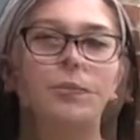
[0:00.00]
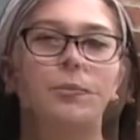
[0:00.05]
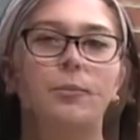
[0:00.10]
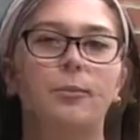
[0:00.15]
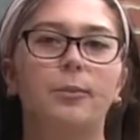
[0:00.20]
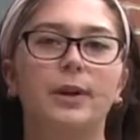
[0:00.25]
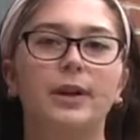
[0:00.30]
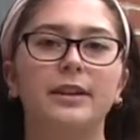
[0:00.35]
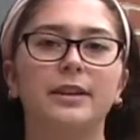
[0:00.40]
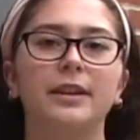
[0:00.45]

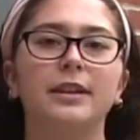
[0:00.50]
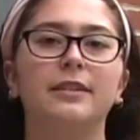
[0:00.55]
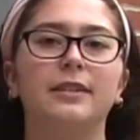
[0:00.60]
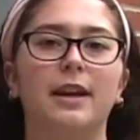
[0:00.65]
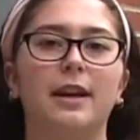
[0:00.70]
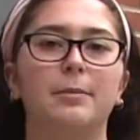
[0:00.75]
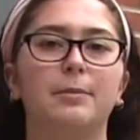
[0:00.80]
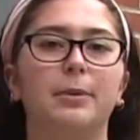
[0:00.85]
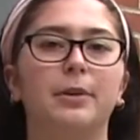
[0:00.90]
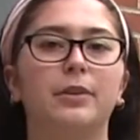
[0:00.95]
Worked
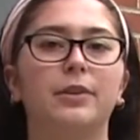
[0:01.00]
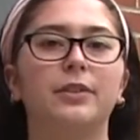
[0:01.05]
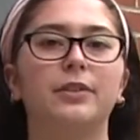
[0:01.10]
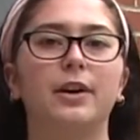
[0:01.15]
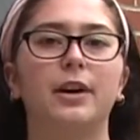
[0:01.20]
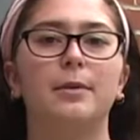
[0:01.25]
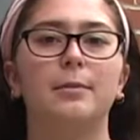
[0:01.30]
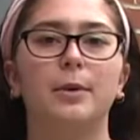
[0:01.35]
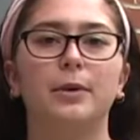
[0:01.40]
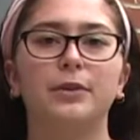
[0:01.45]
examples
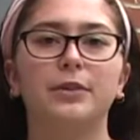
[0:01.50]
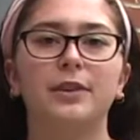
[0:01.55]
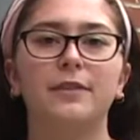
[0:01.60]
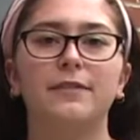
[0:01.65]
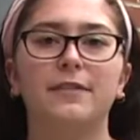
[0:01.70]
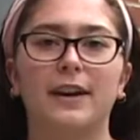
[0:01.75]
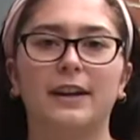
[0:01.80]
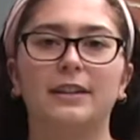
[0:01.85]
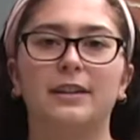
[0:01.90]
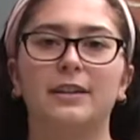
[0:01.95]
are most
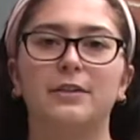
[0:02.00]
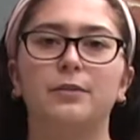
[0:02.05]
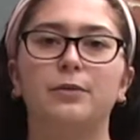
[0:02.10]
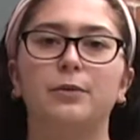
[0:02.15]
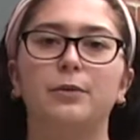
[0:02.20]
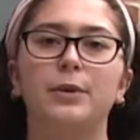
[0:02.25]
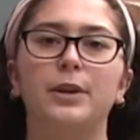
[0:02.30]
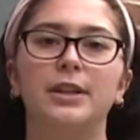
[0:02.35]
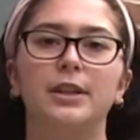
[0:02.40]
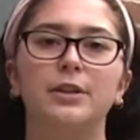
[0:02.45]
effective
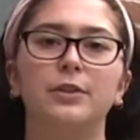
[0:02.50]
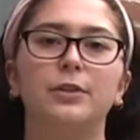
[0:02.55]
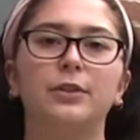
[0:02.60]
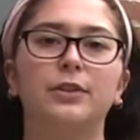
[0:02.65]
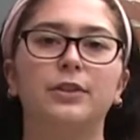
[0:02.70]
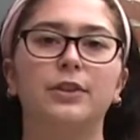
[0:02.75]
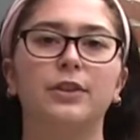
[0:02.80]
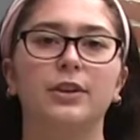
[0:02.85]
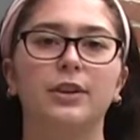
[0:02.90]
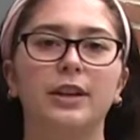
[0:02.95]
when
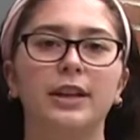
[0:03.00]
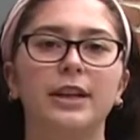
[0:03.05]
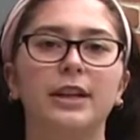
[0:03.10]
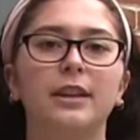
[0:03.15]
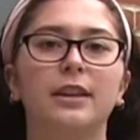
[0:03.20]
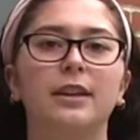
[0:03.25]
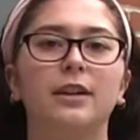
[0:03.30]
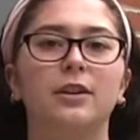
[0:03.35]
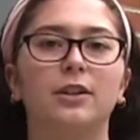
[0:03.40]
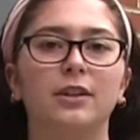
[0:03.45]
used during
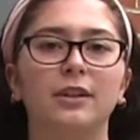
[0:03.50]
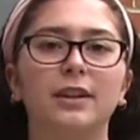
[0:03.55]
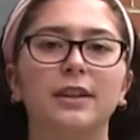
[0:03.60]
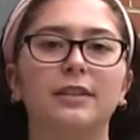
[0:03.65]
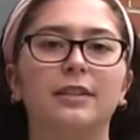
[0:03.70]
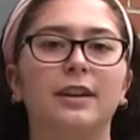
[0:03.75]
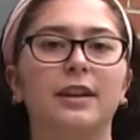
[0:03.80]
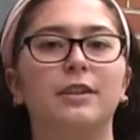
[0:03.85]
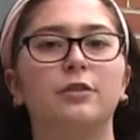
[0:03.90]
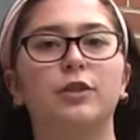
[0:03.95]
the early
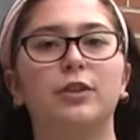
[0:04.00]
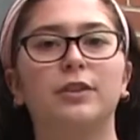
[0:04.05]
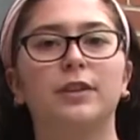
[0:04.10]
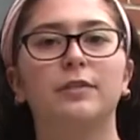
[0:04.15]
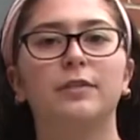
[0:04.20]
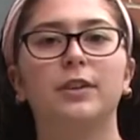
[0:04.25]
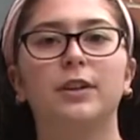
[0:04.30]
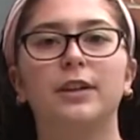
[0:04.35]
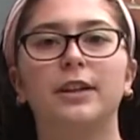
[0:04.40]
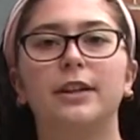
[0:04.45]
stages
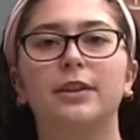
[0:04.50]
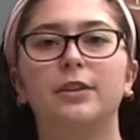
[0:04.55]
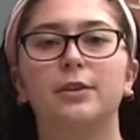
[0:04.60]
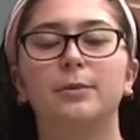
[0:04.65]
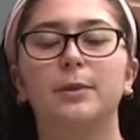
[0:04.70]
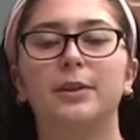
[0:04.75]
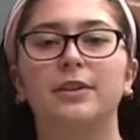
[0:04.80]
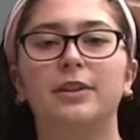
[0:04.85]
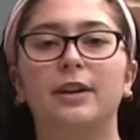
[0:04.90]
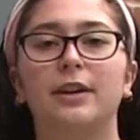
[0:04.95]
of learning new
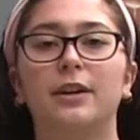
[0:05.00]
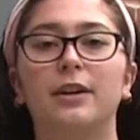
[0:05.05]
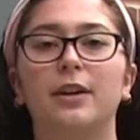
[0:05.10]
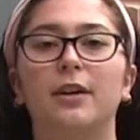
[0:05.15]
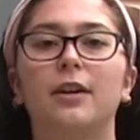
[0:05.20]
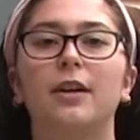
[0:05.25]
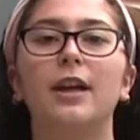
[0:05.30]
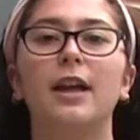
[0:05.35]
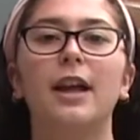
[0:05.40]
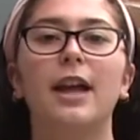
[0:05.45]

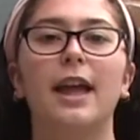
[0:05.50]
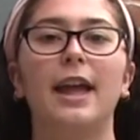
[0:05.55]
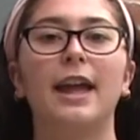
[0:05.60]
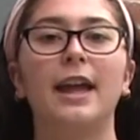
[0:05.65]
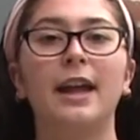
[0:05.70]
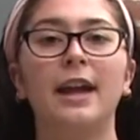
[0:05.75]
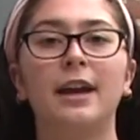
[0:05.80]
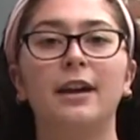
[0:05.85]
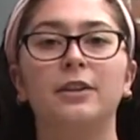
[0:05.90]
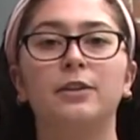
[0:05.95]
material
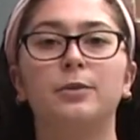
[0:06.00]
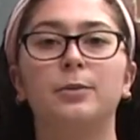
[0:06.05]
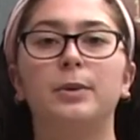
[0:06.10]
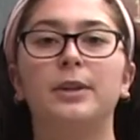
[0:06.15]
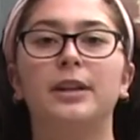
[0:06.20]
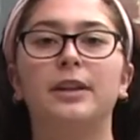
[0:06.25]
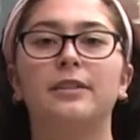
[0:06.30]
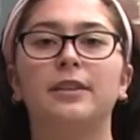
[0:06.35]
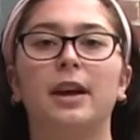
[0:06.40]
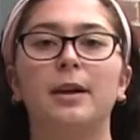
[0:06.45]
and when
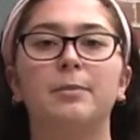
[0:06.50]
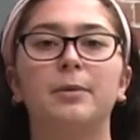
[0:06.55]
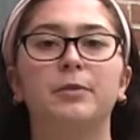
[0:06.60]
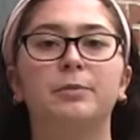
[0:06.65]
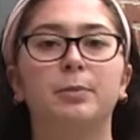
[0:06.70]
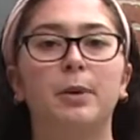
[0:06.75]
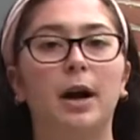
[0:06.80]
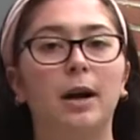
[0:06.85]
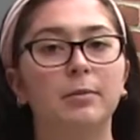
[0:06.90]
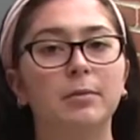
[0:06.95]
the type of
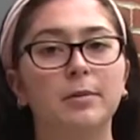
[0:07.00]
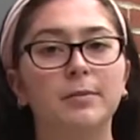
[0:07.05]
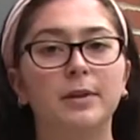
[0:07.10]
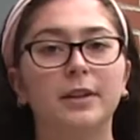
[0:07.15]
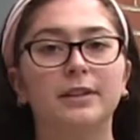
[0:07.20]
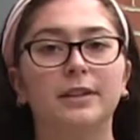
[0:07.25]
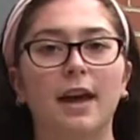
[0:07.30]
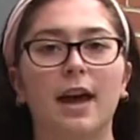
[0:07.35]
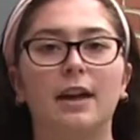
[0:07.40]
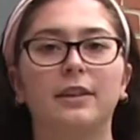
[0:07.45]
problem
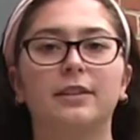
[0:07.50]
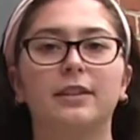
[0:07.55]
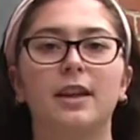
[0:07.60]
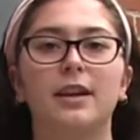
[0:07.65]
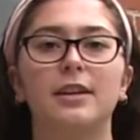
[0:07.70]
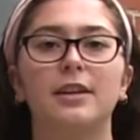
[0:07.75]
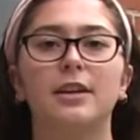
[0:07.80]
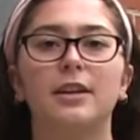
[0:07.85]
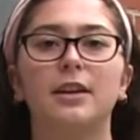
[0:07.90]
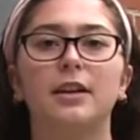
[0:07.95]
or task
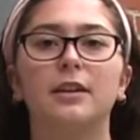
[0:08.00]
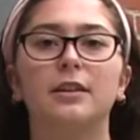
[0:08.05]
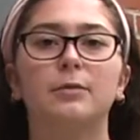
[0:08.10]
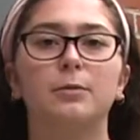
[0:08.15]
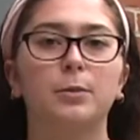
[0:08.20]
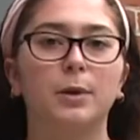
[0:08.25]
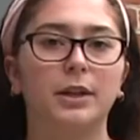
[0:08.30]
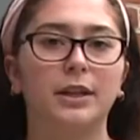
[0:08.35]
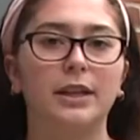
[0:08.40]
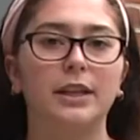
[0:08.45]
that you're
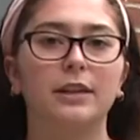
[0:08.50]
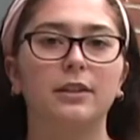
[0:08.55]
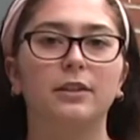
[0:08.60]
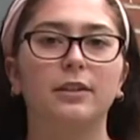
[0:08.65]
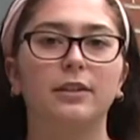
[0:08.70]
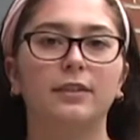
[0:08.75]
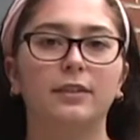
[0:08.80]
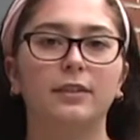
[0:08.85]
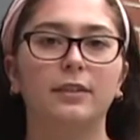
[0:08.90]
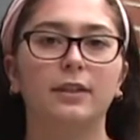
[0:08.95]
working
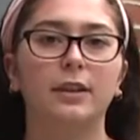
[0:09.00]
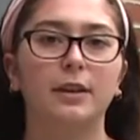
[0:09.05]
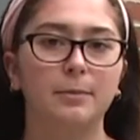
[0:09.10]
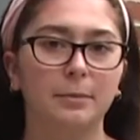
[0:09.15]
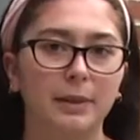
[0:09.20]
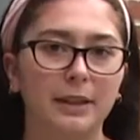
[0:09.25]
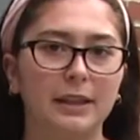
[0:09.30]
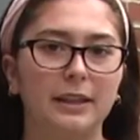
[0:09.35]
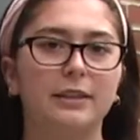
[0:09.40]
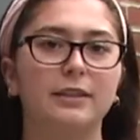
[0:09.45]
to
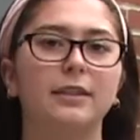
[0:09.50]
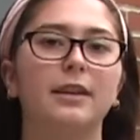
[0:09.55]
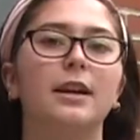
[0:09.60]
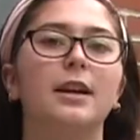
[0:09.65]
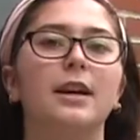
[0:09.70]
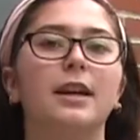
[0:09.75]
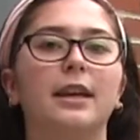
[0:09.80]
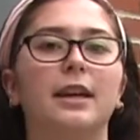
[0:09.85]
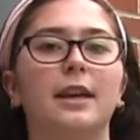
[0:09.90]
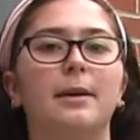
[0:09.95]
complete
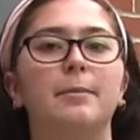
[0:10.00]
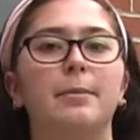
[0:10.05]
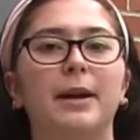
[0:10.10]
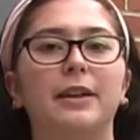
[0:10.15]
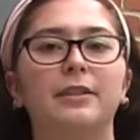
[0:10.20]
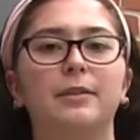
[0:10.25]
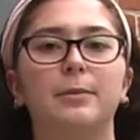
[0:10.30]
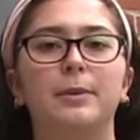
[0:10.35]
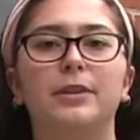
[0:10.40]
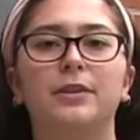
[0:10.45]
can
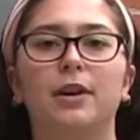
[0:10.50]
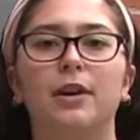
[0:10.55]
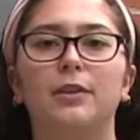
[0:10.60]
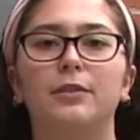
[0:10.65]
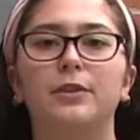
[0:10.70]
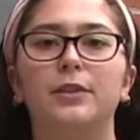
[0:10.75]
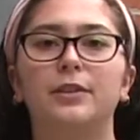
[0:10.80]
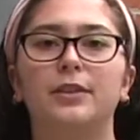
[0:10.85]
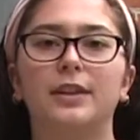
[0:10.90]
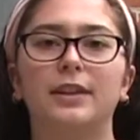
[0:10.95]
best be solved
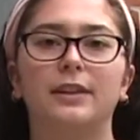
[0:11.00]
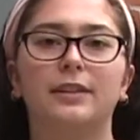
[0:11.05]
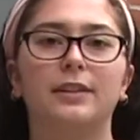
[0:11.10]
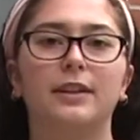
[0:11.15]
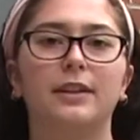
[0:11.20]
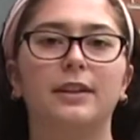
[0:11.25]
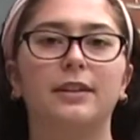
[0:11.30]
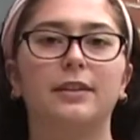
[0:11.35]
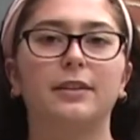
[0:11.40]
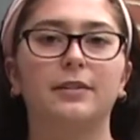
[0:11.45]
using a
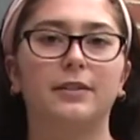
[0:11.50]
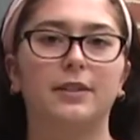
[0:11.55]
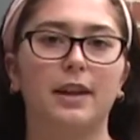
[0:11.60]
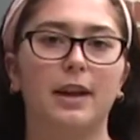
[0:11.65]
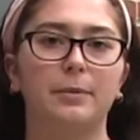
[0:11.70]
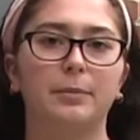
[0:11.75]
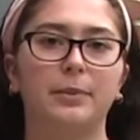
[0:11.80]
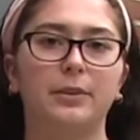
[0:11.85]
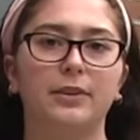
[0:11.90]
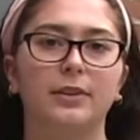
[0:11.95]
series of
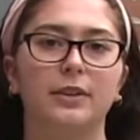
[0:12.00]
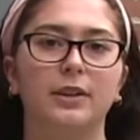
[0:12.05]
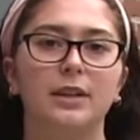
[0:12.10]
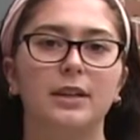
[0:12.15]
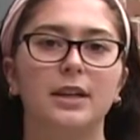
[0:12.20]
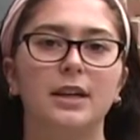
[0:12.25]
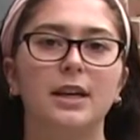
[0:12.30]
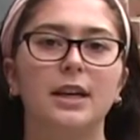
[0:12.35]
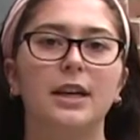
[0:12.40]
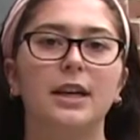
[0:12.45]
steps.
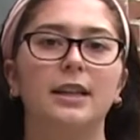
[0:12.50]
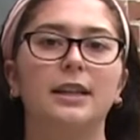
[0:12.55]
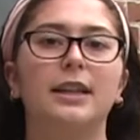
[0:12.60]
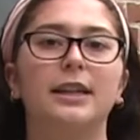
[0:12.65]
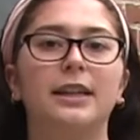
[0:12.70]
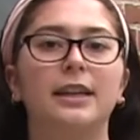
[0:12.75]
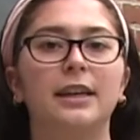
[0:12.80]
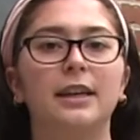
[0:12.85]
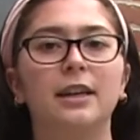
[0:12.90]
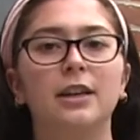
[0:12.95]
The
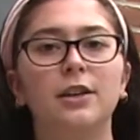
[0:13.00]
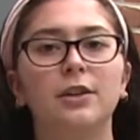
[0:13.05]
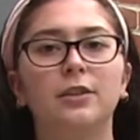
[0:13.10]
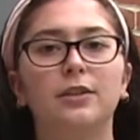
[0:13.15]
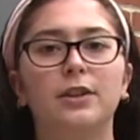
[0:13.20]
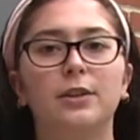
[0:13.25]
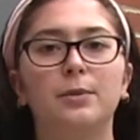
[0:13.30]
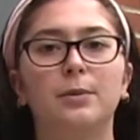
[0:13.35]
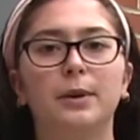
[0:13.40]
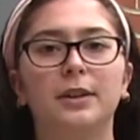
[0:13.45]
key to
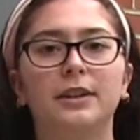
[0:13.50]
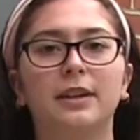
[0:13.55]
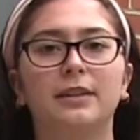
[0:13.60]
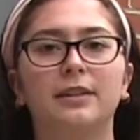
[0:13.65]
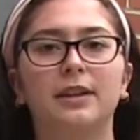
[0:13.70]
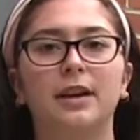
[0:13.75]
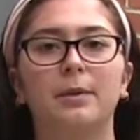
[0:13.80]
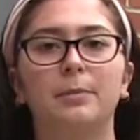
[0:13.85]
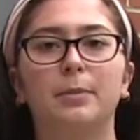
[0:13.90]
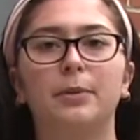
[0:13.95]
using worked
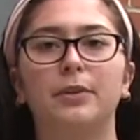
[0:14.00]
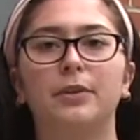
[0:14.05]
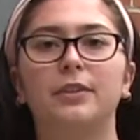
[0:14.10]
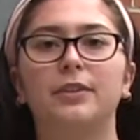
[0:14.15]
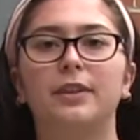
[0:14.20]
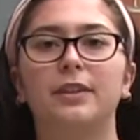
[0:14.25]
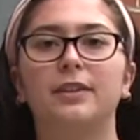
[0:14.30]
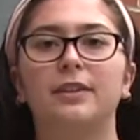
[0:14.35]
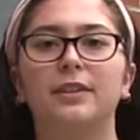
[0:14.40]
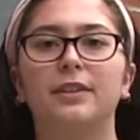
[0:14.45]
examples
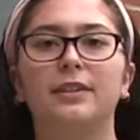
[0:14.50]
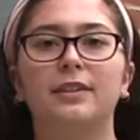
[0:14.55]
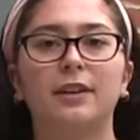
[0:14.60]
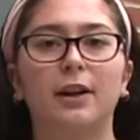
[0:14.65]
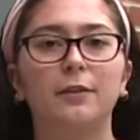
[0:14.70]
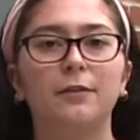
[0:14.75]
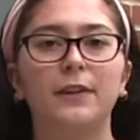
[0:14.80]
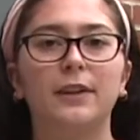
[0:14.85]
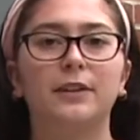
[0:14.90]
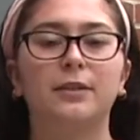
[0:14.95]
is to
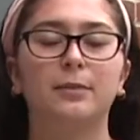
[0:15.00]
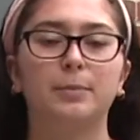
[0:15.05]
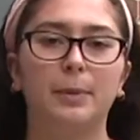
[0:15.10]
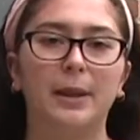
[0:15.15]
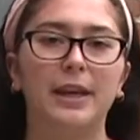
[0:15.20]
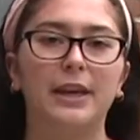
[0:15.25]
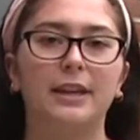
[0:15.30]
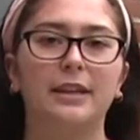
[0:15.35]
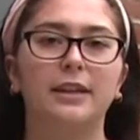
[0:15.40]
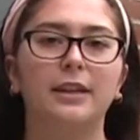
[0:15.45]

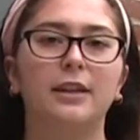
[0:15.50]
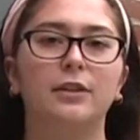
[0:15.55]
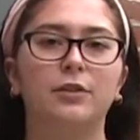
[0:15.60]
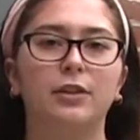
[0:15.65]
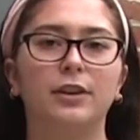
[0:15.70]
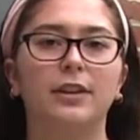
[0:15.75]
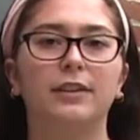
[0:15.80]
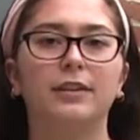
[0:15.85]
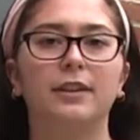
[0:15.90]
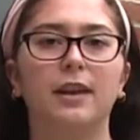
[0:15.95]
self-explain each
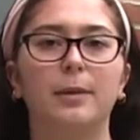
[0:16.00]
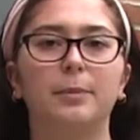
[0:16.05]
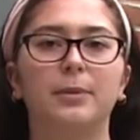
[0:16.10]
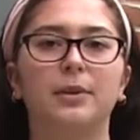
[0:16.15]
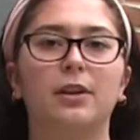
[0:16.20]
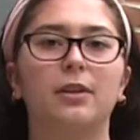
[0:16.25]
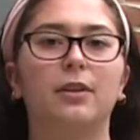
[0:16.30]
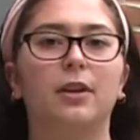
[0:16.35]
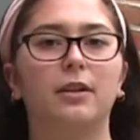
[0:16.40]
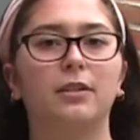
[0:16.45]
of the steps
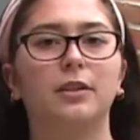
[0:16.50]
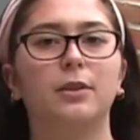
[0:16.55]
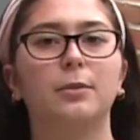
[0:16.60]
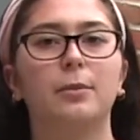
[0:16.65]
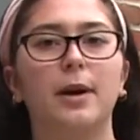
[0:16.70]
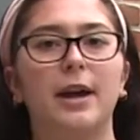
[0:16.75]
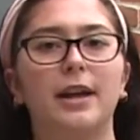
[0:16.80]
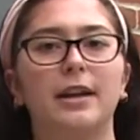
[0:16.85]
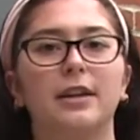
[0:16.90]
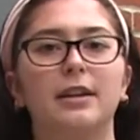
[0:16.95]
along the
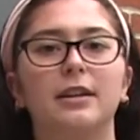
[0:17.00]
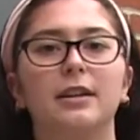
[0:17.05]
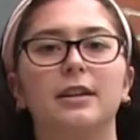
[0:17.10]
way.